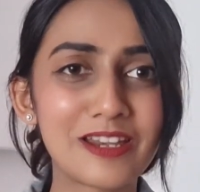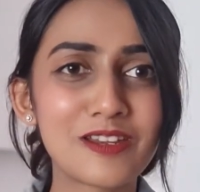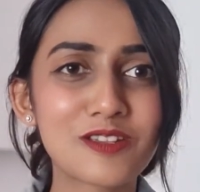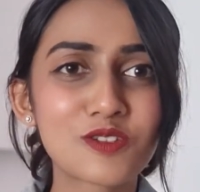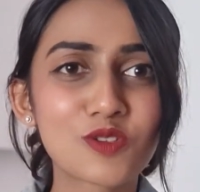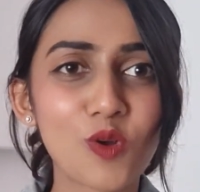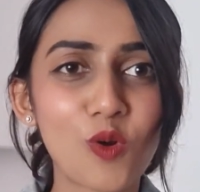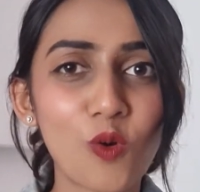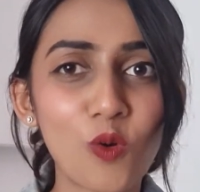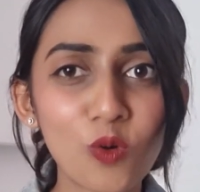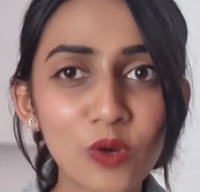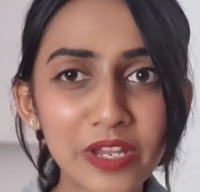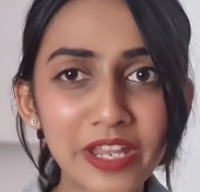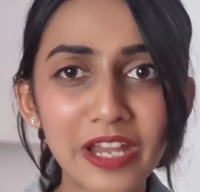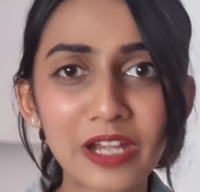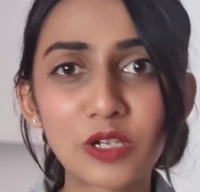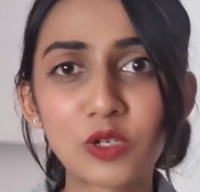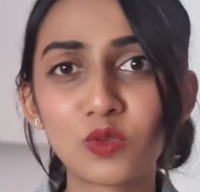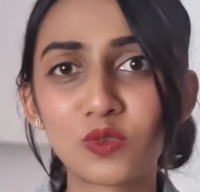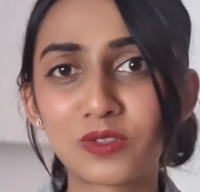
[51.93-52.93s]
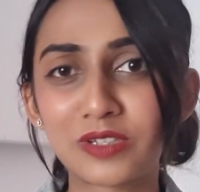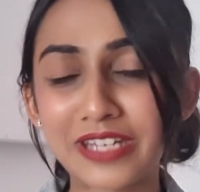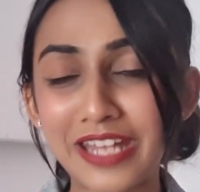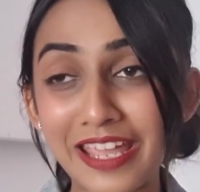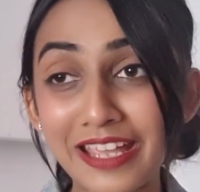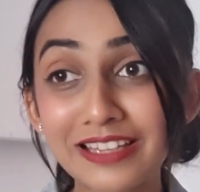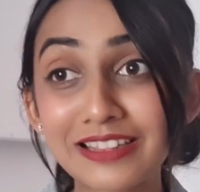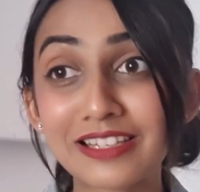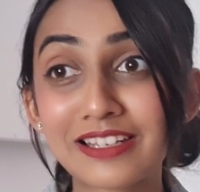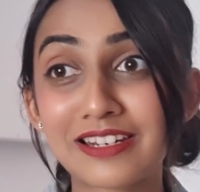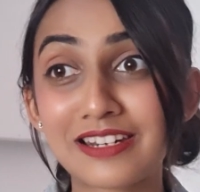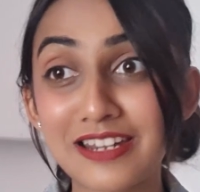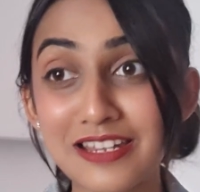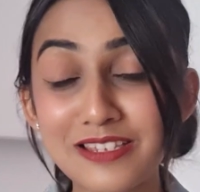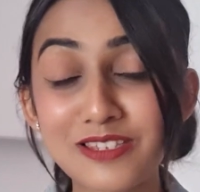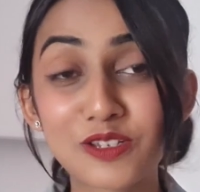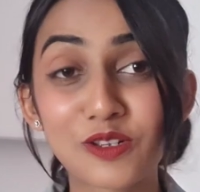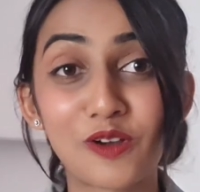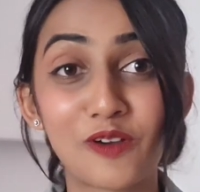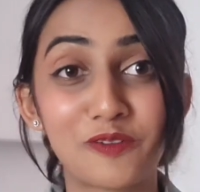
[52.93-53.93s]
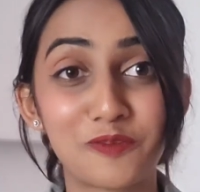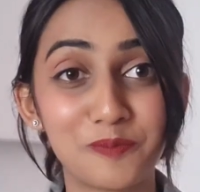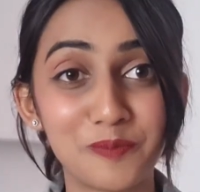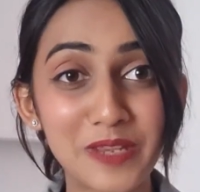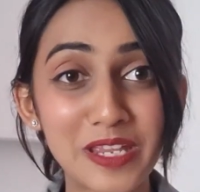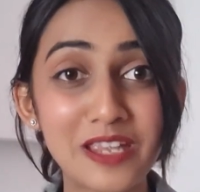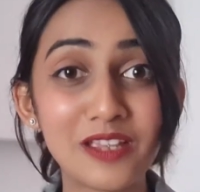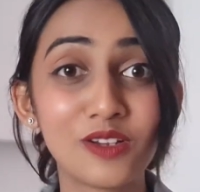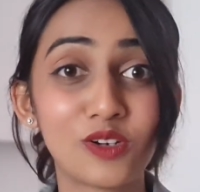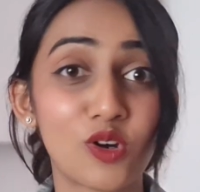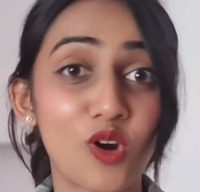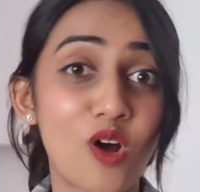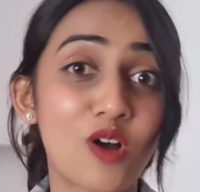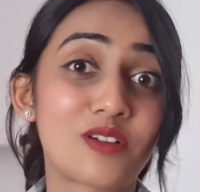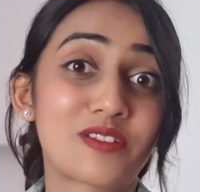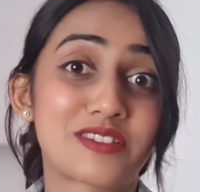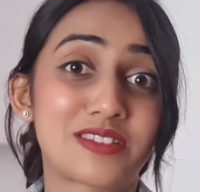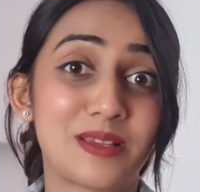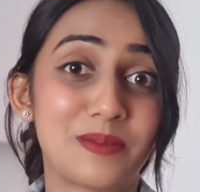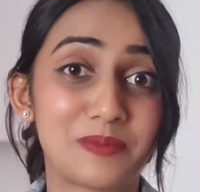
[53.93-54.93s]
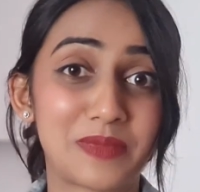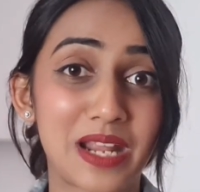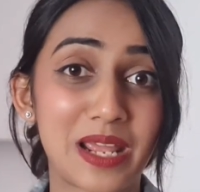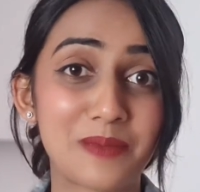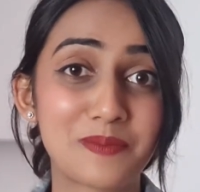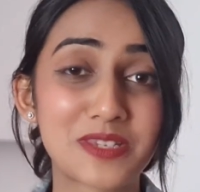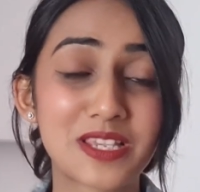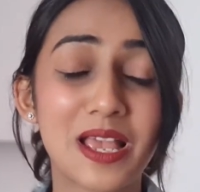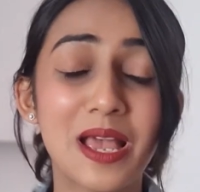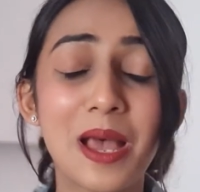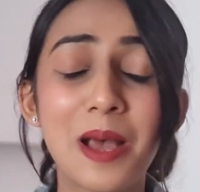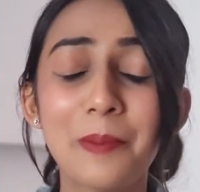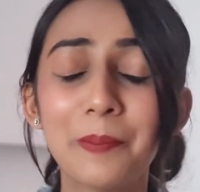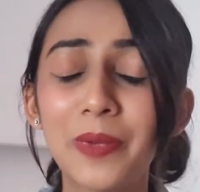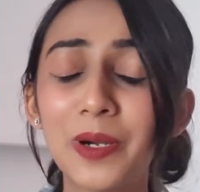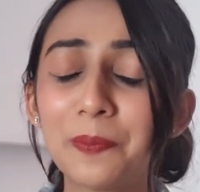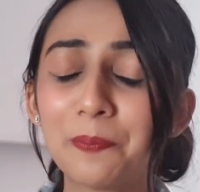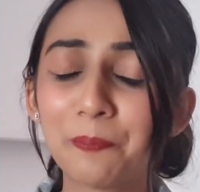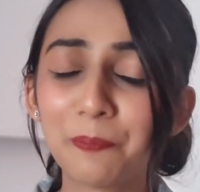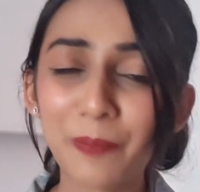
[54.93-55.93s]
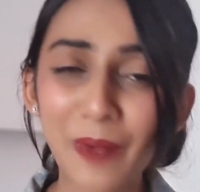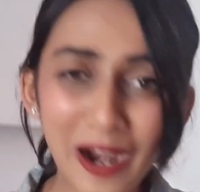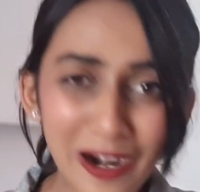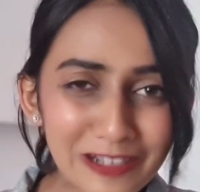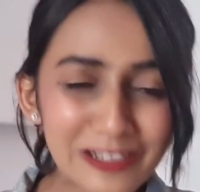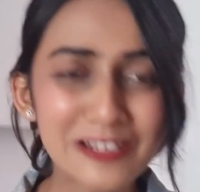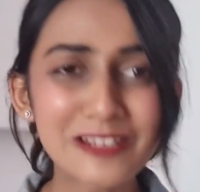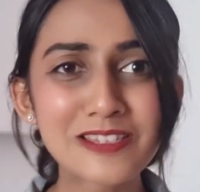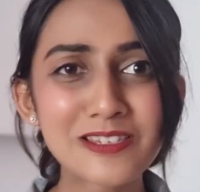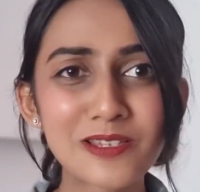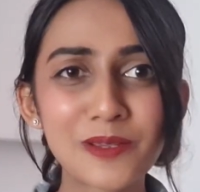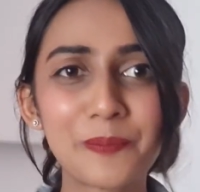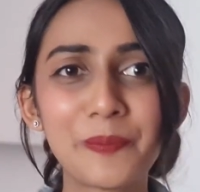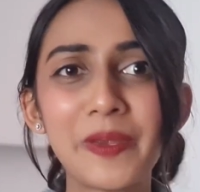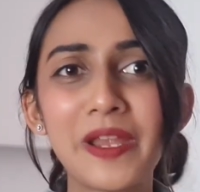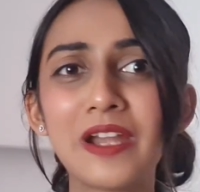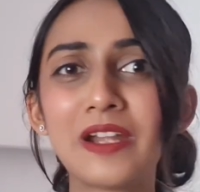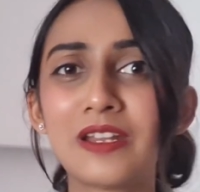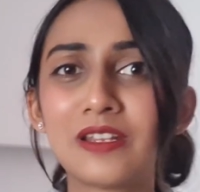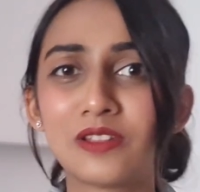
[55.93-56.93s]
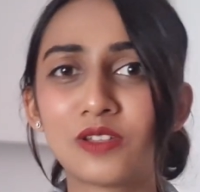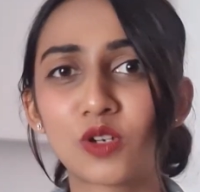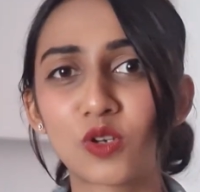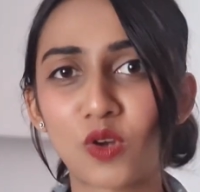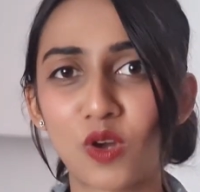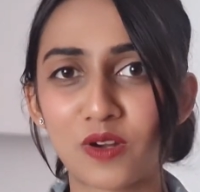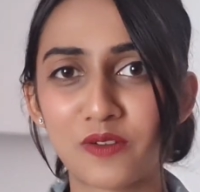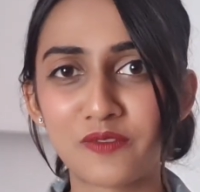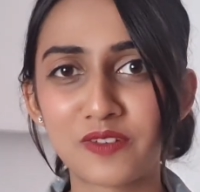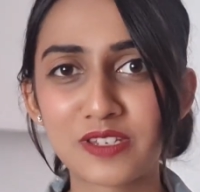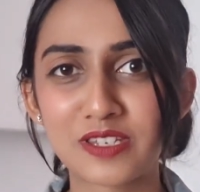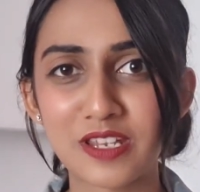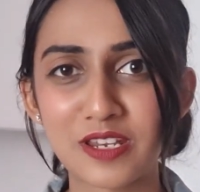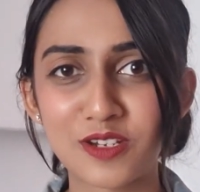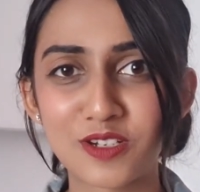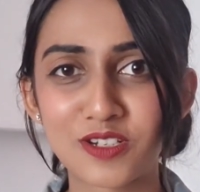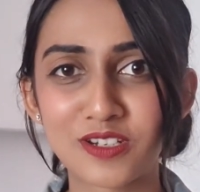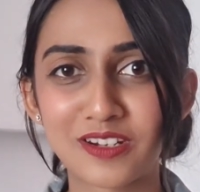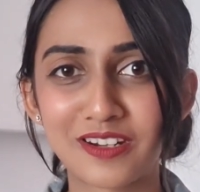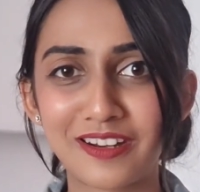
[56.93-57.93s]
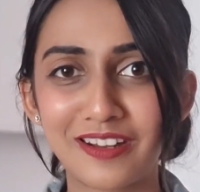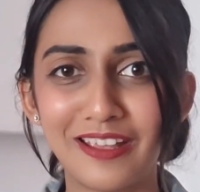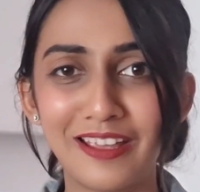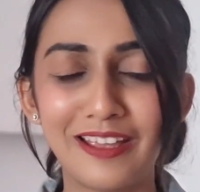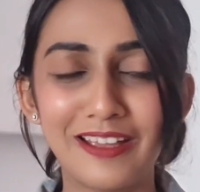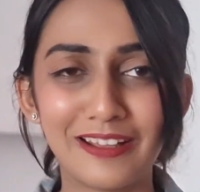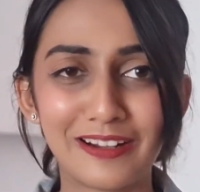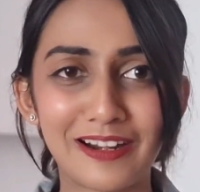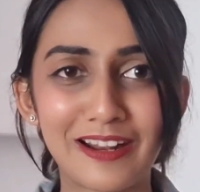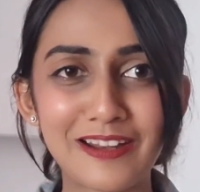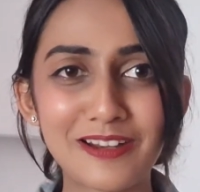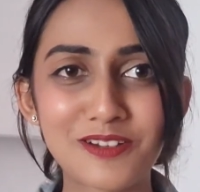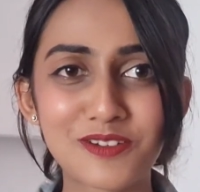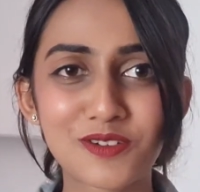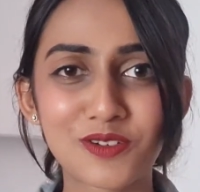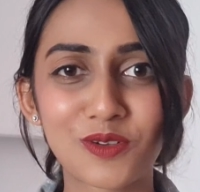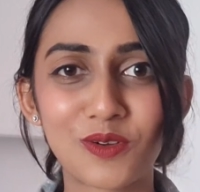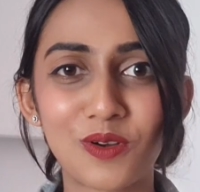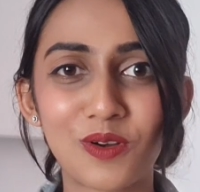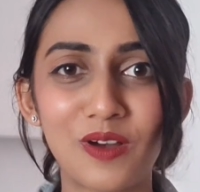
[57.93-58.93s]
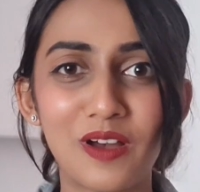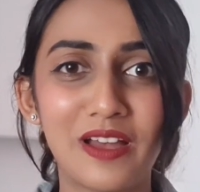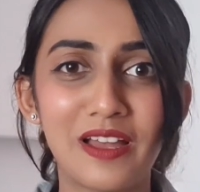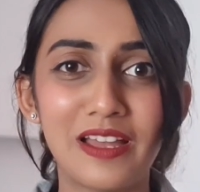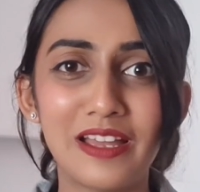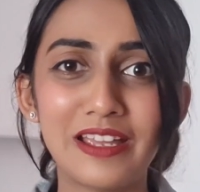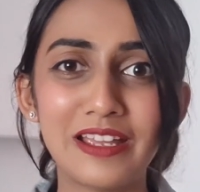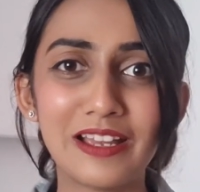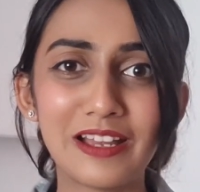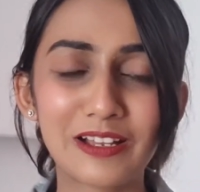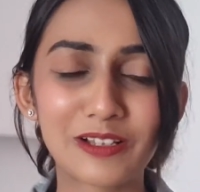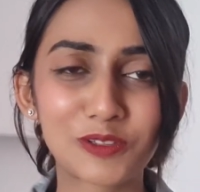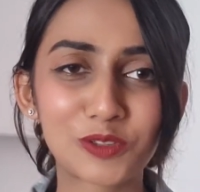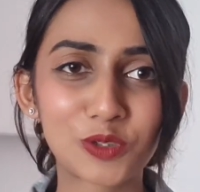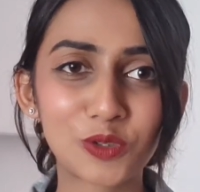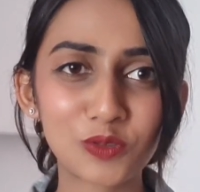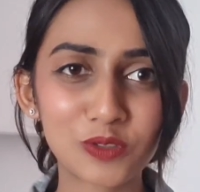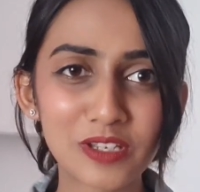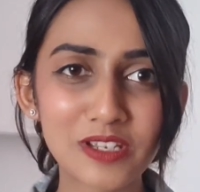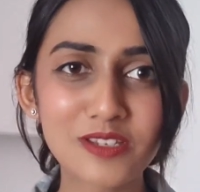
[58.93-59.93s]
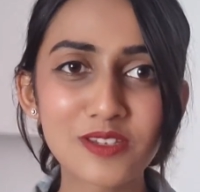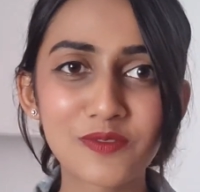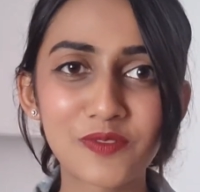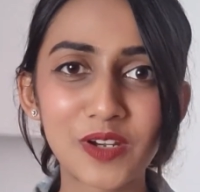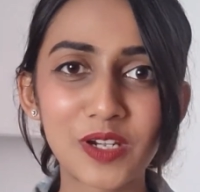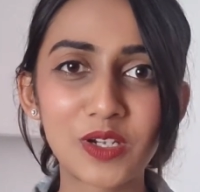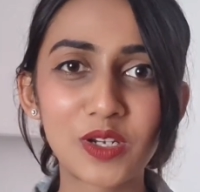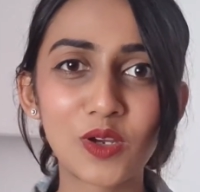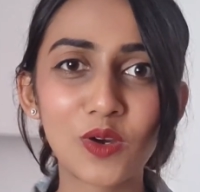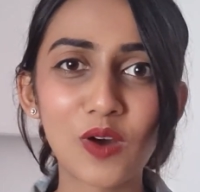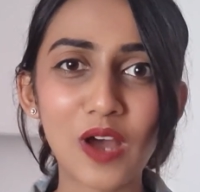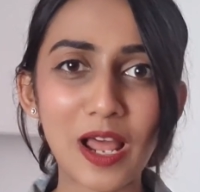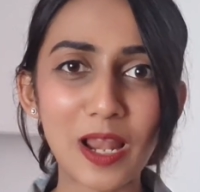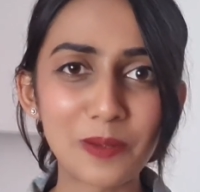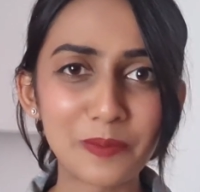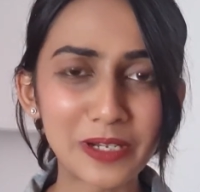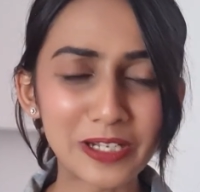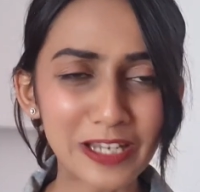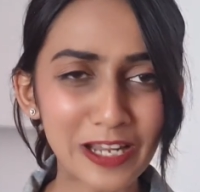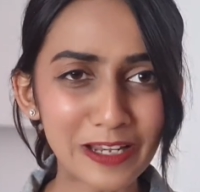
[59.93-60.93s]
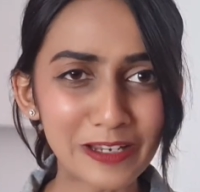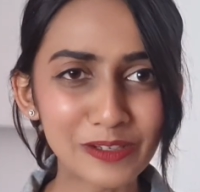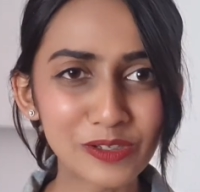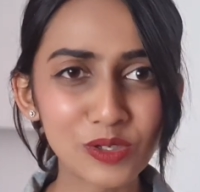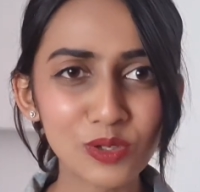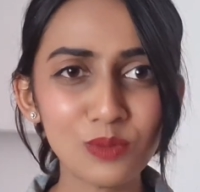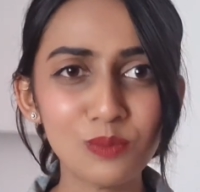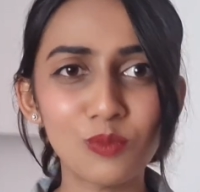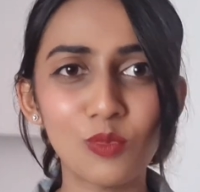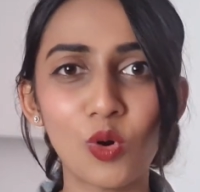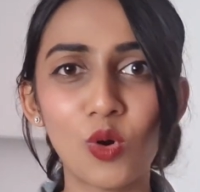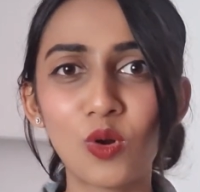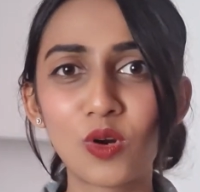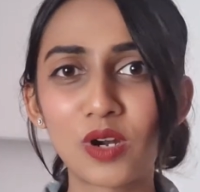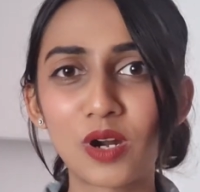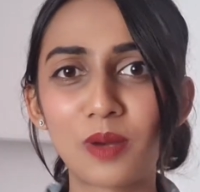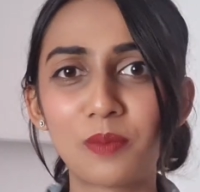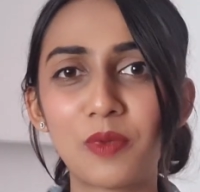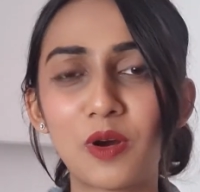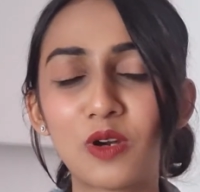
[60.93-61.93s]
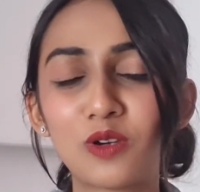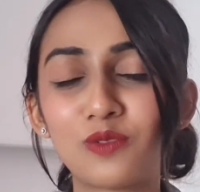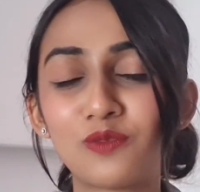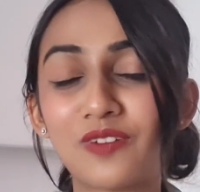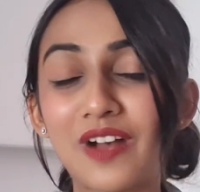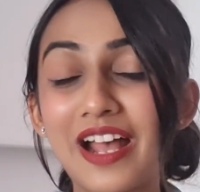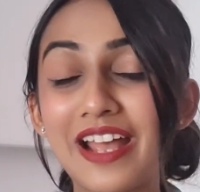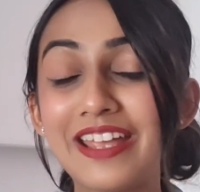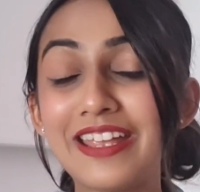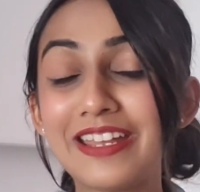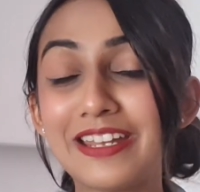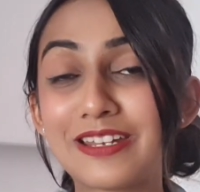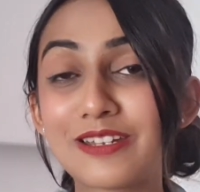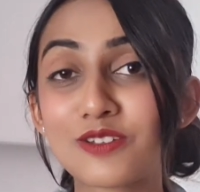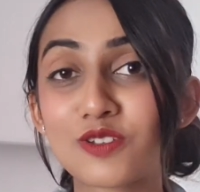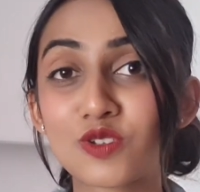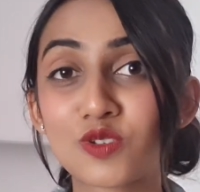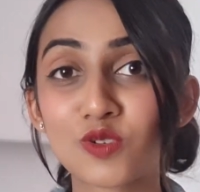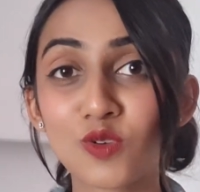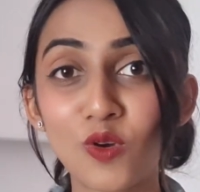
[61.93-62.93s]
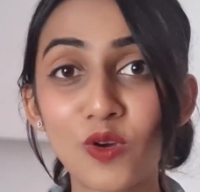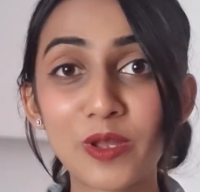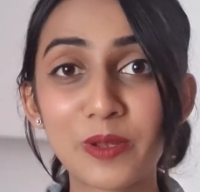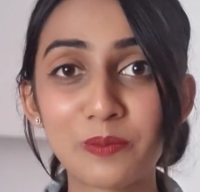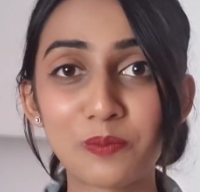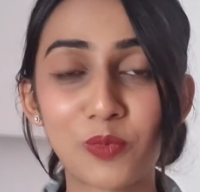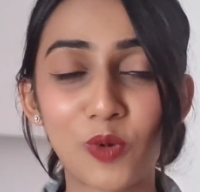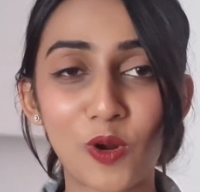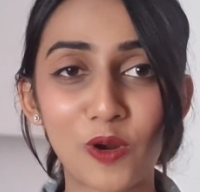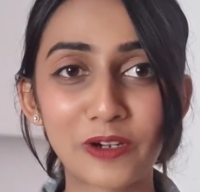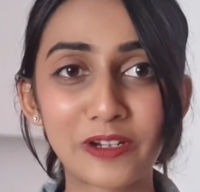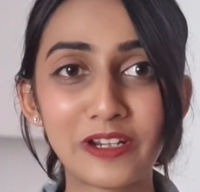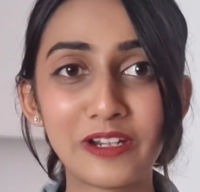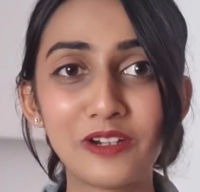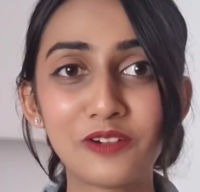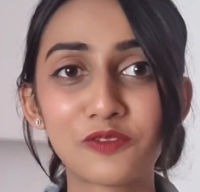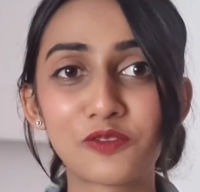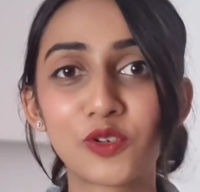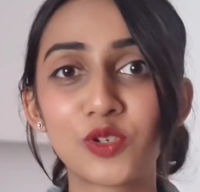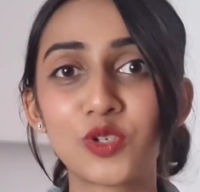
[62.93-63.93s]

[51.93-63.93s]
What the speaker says: It is okay to take the risk of being wrong sometimes, but participate in the conversation, right? So through this video, I'll be telling you more about why it is so important